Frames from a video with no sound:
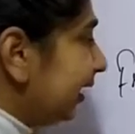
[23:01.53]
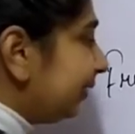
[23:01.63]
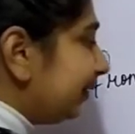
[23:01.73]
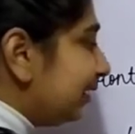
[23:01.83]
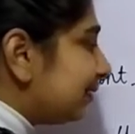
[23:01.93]

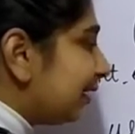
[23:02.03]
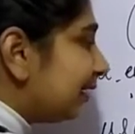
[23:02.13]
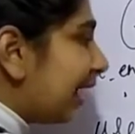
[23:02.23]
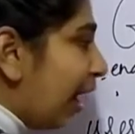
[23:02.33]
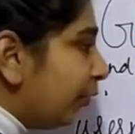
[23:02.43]
this
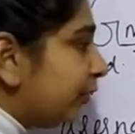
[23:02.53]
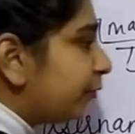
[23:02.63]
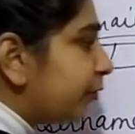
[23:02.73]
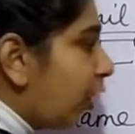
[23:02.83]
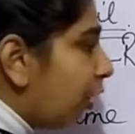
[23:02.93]
account
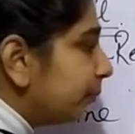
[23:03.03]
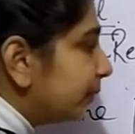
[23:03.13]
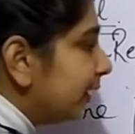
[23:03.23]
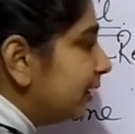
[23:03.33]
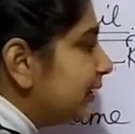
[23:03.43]
from
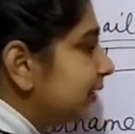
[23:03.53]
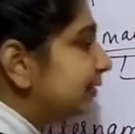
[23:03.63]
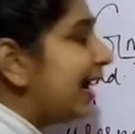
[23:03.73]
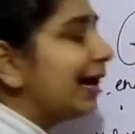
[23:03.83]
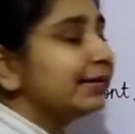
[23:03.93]
the
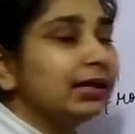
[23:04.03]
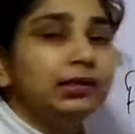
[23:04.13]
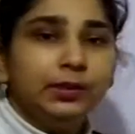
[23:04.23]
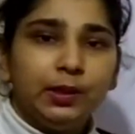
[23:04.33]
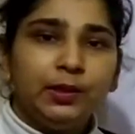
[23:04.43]

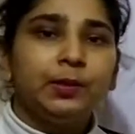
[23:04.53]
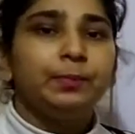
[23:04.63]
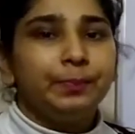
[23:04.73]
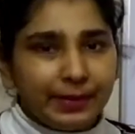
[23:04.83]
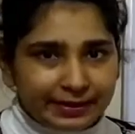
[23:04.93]

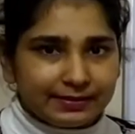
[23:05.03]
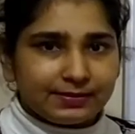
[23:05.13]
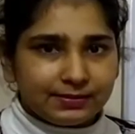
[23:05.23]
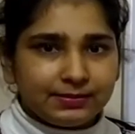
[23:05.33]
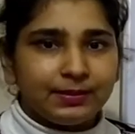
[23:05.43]

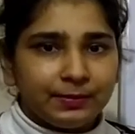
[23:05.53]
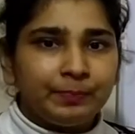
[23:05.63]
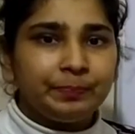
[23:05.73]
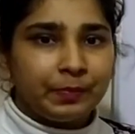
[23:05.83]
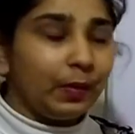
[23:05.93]
database.
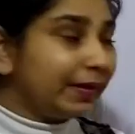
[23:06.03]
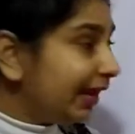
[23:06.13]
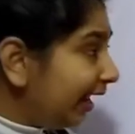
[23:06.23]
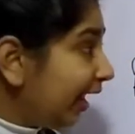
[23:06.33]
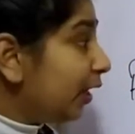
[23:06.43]

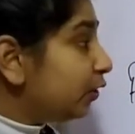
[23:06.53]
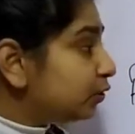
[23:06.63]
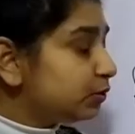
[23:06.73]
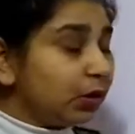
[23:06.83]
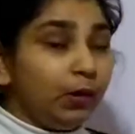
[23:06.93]
Okay. So
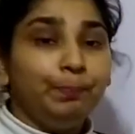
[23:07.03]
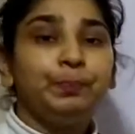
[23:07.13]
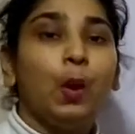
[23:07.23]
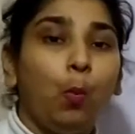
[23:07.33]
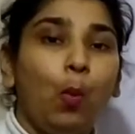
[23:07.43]

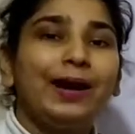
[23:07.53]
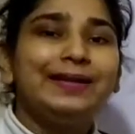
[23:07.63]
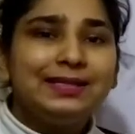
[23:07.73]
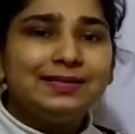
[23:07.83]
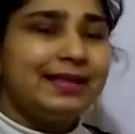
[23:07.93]
what
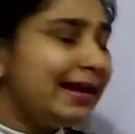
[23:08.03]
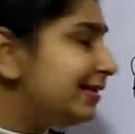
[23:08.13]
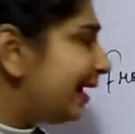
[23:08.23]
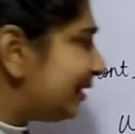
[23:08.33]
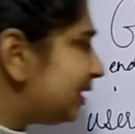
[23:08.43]
is that
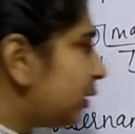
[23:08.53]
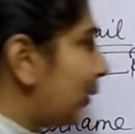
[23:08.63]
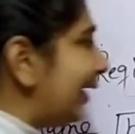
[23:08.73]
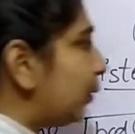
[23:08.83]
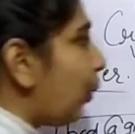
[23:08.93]

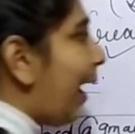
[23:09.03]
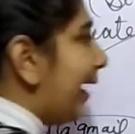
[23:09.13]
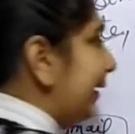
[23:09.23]
SQL query?